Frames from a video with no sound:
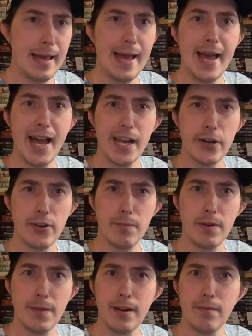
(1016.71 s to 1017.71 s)
accurate,
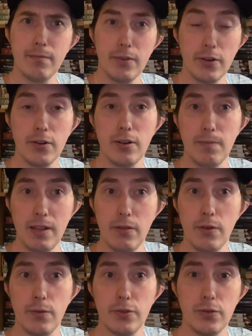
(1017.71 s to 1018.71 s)
but then there could be
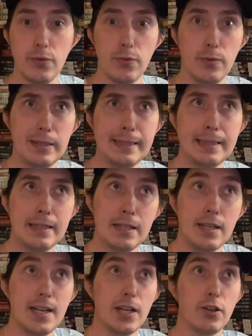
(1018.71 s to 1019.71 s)
those who
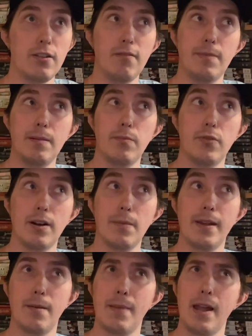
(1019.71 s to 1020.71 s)
it could have been
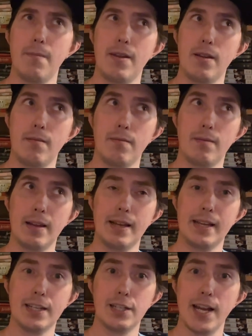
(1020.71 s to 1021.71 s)
there might be
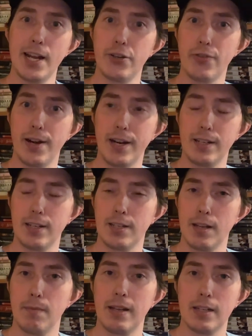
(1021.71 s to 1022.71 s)
exaggerating to
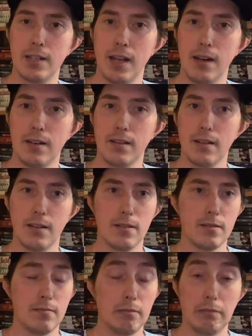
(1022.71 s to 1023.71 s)
some extent, because